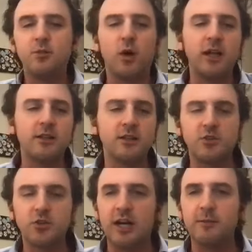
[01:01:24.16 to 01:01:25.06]
he's wanted
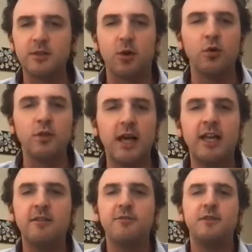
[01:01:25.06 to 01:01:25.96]
this job his whole
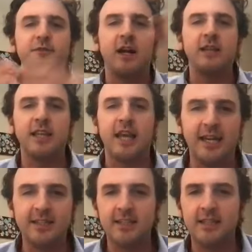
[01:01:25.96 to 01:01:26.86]
life. He finally
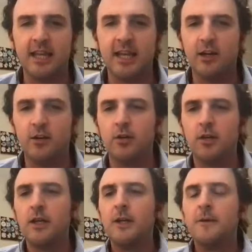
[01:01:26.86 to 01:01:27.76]
has it now.